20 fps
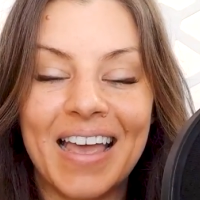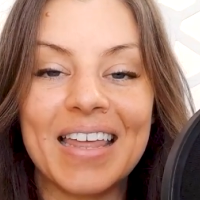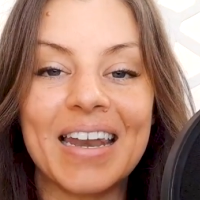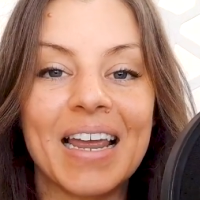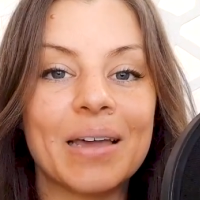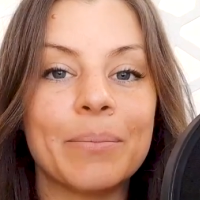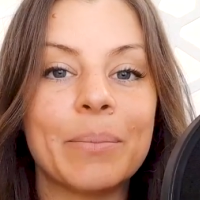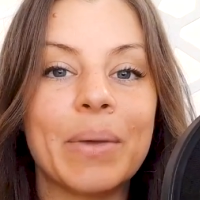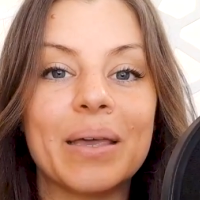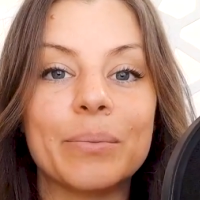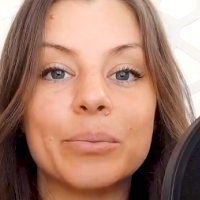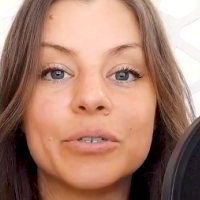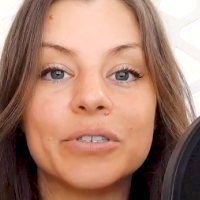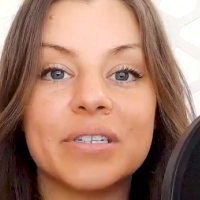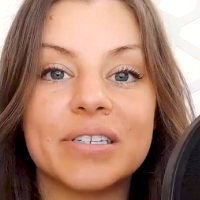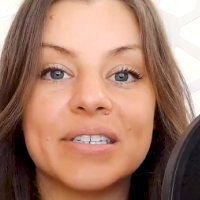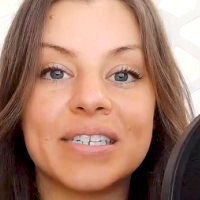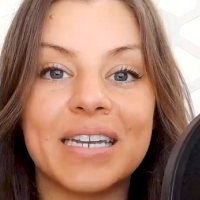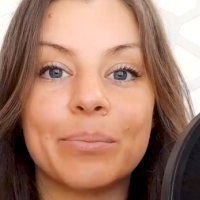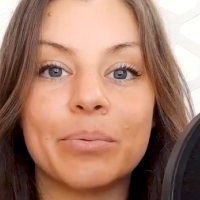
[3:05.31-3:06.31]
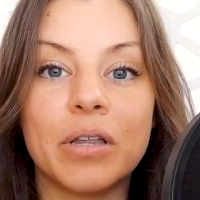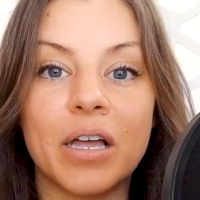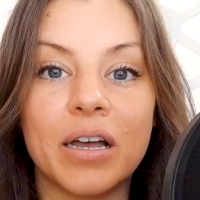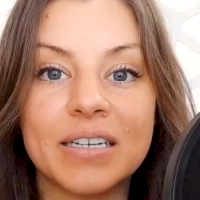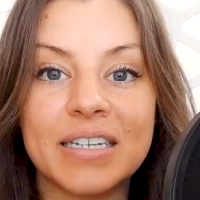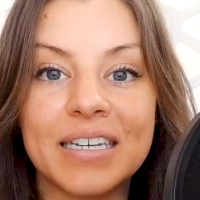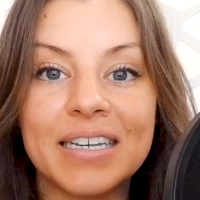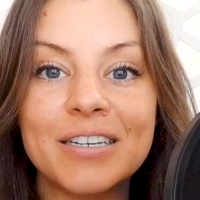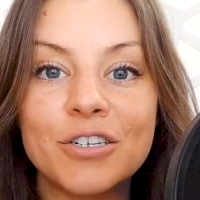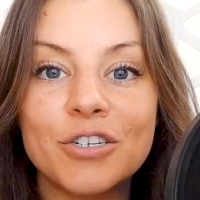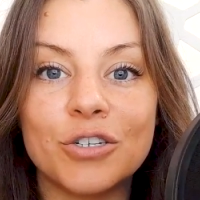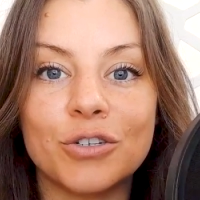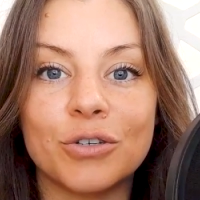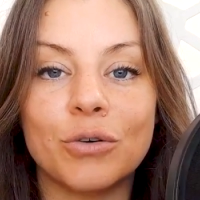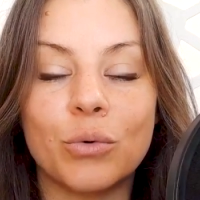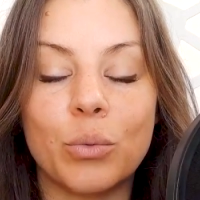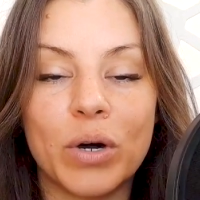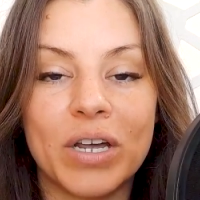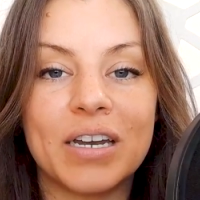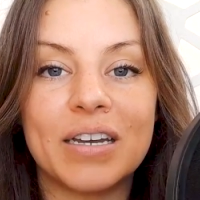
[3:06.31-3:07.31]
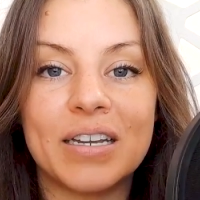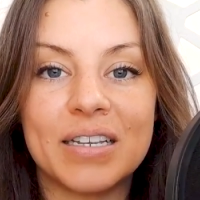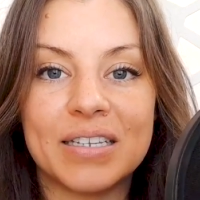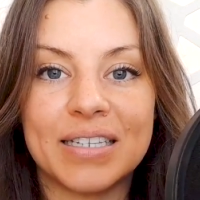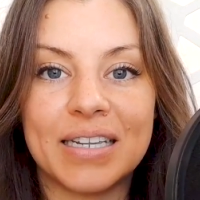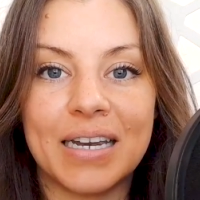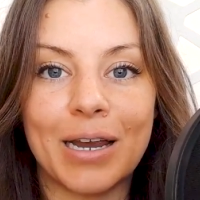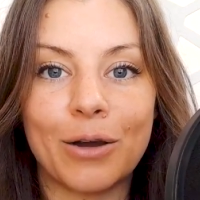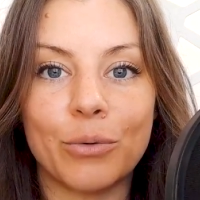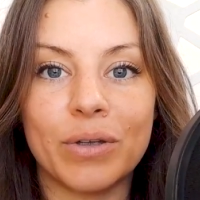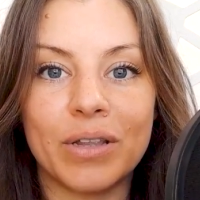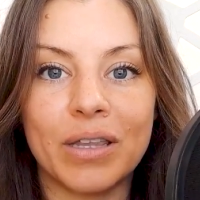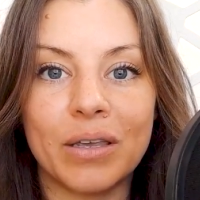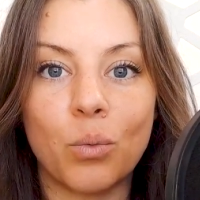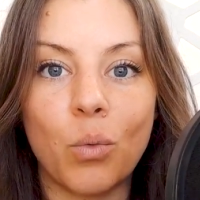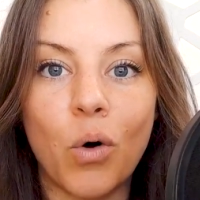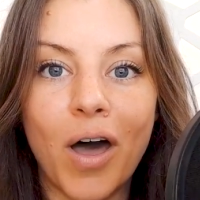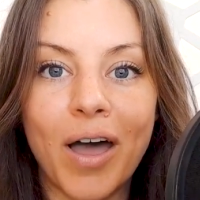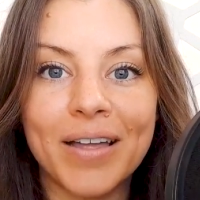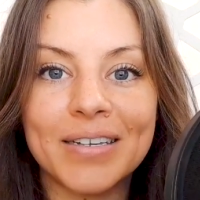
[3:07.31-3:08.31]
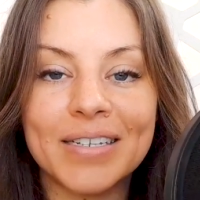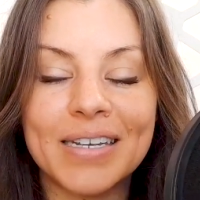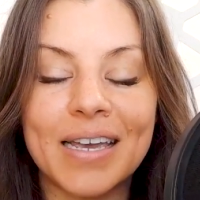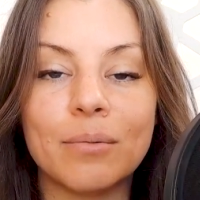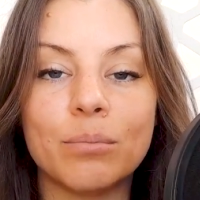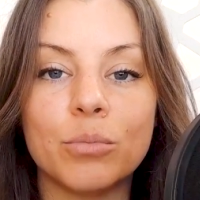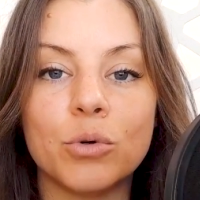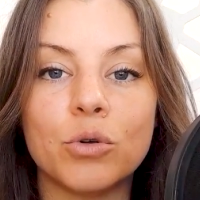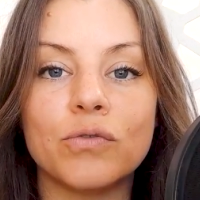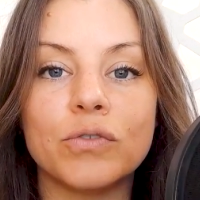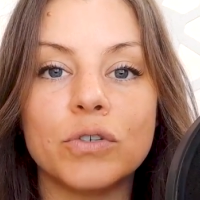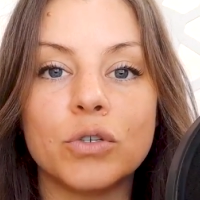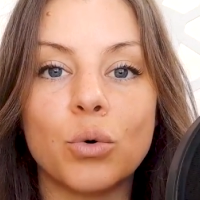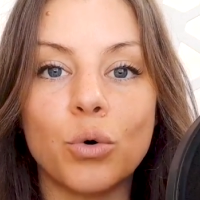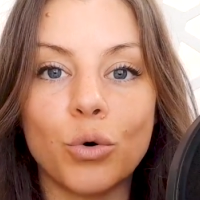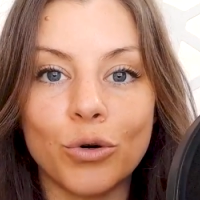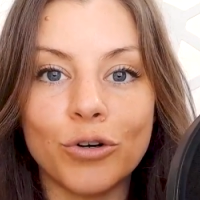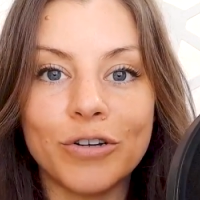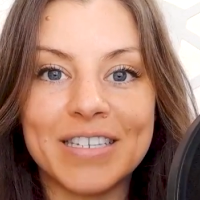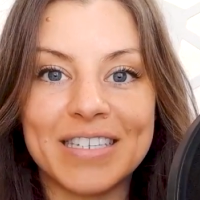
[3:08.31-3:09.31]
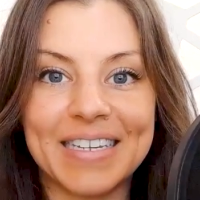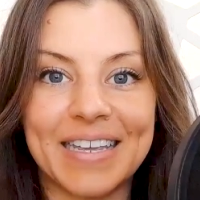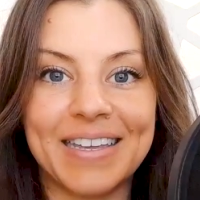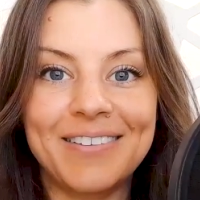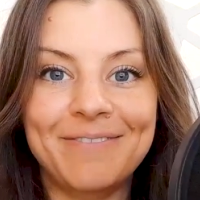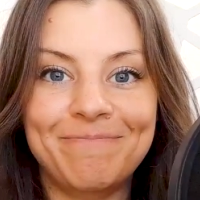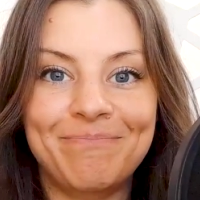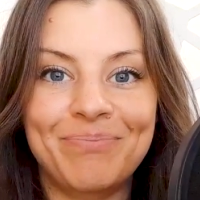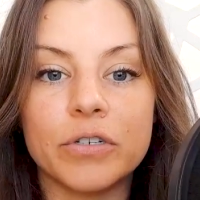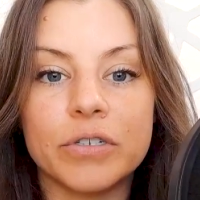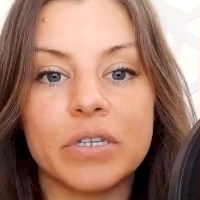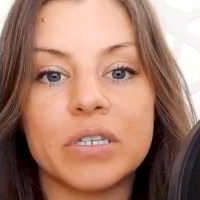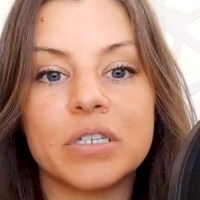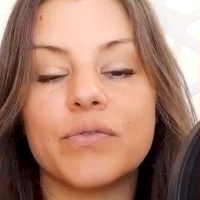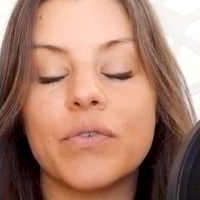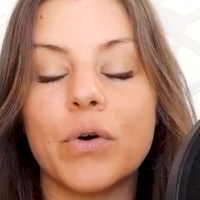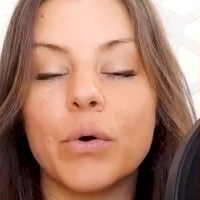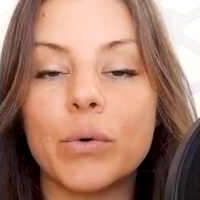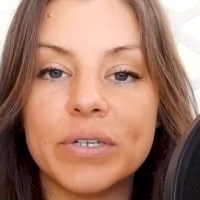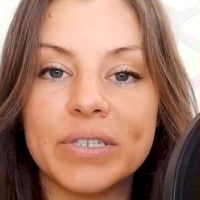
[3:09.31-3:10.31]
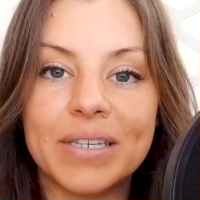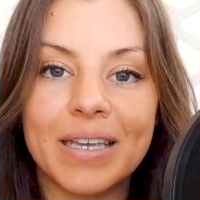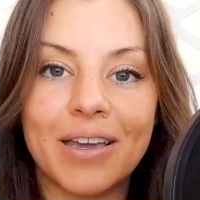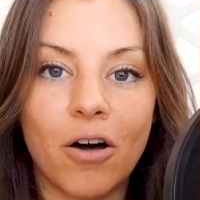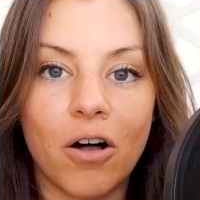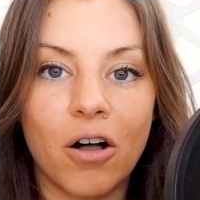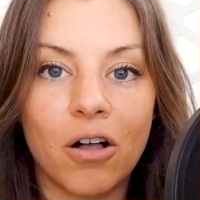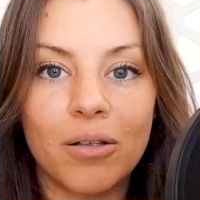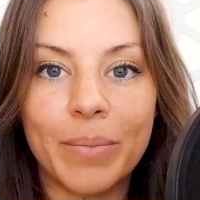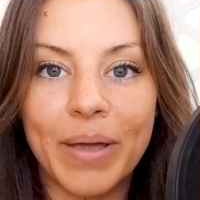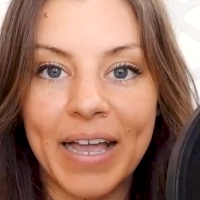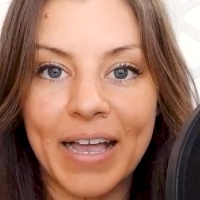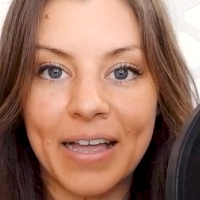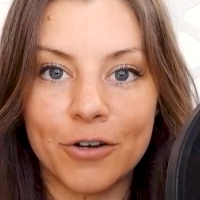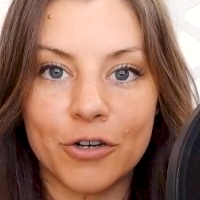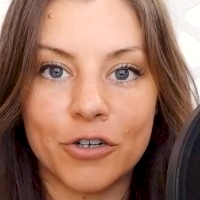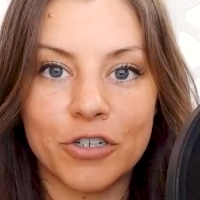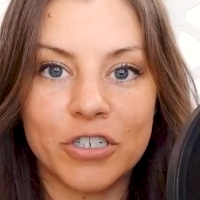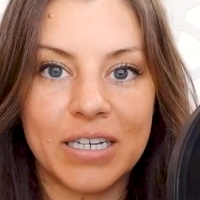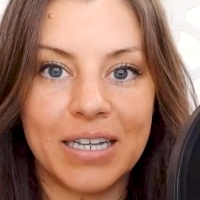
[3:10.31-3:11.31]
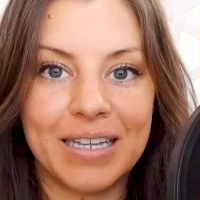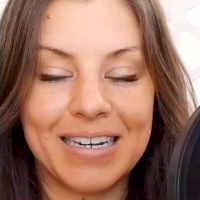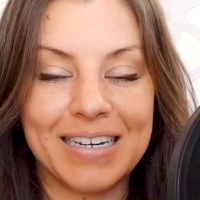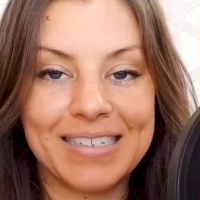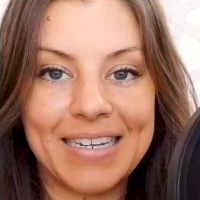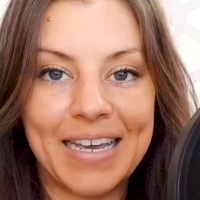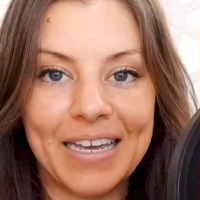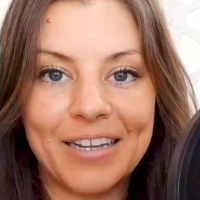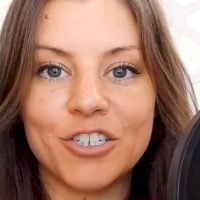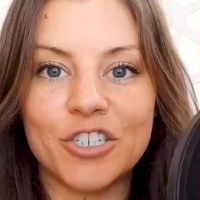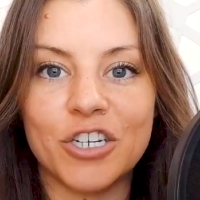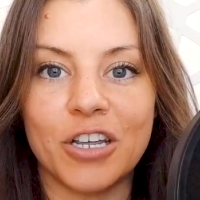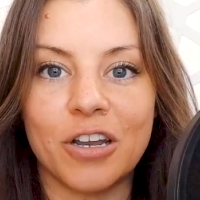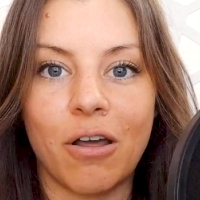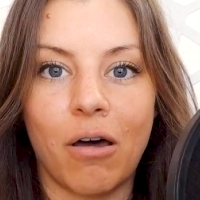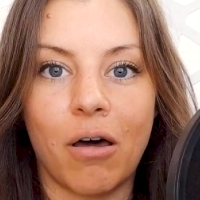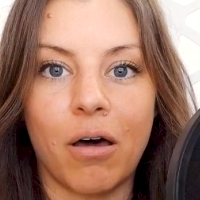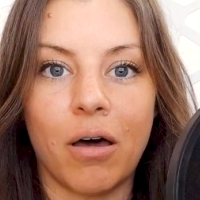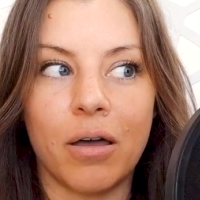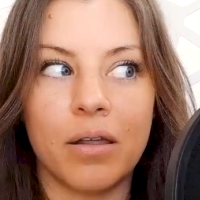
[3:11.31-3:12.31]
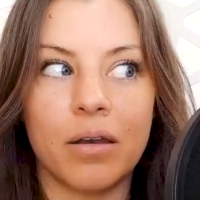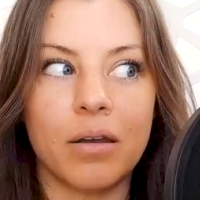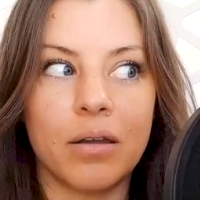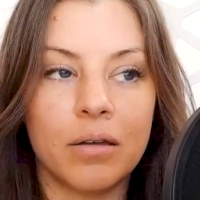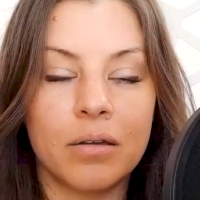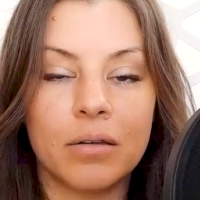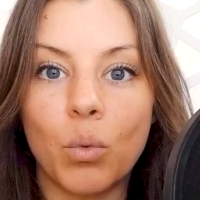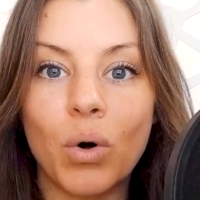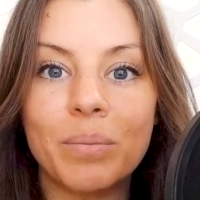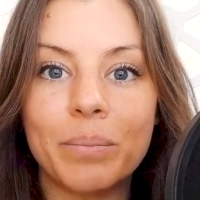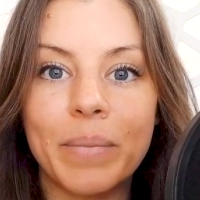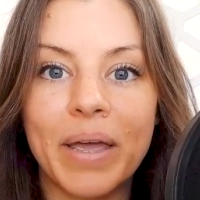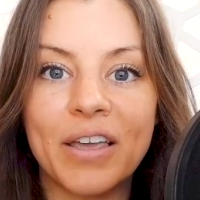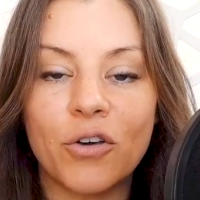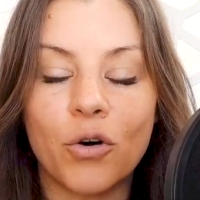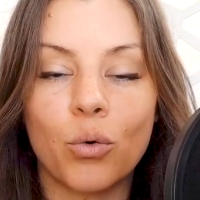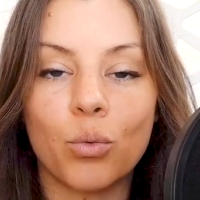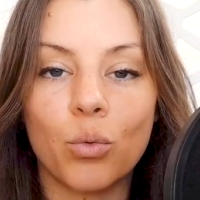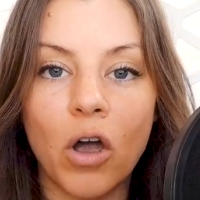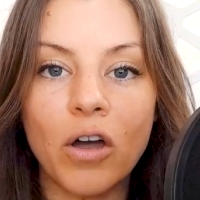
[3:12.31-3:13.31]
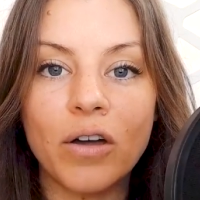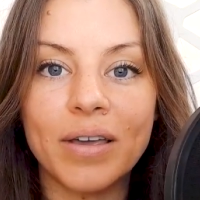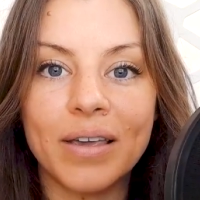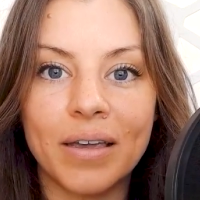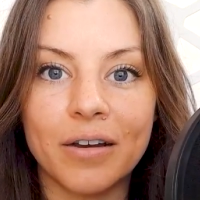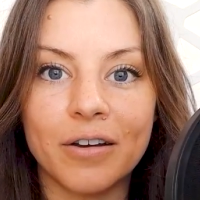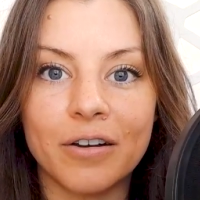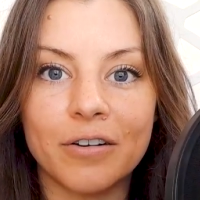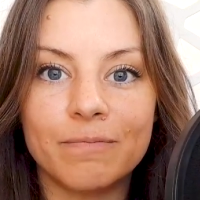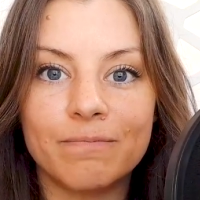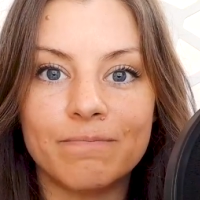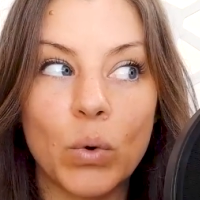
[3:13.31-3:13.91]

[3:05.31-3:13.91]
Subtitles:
And I am able to stay plugged into what it is that I really want and move towards it versus focusing all my energy and attention on what might go wrong here,